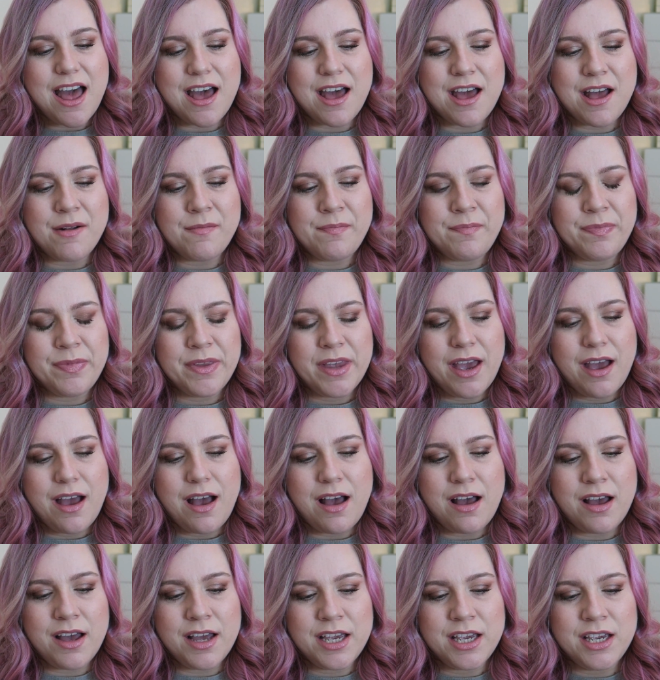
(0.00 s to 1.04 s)

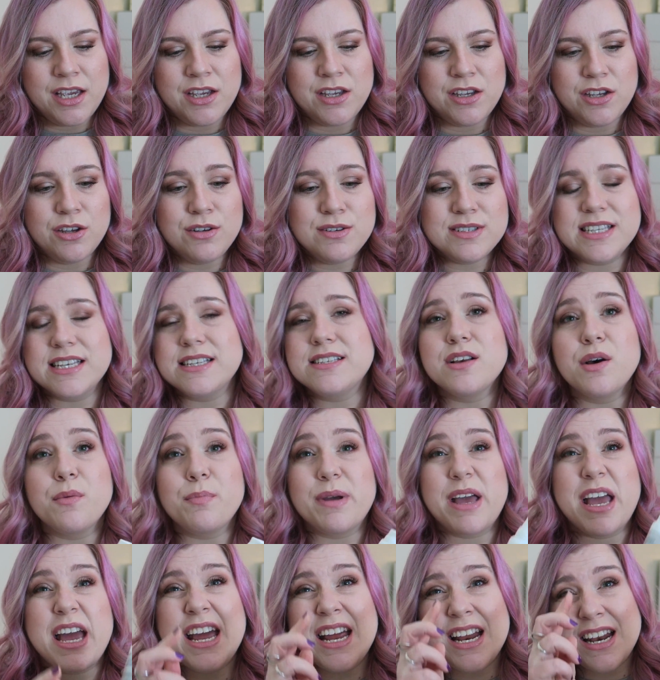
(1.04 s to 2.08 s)
I used this
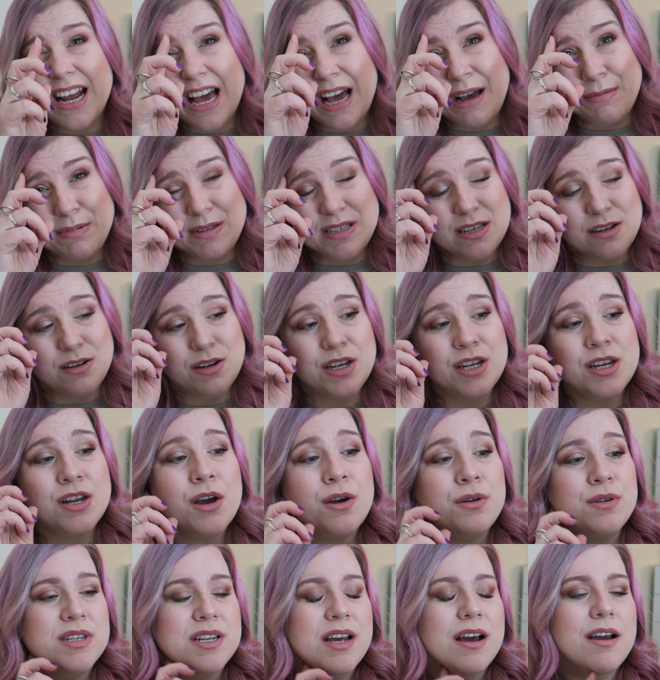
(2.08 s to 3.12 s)
up in absolutely
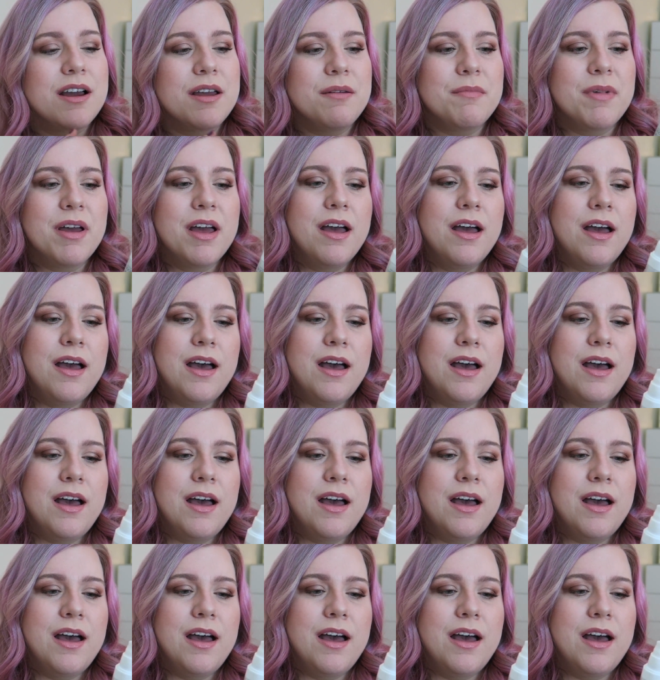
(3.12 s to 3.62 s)
no time.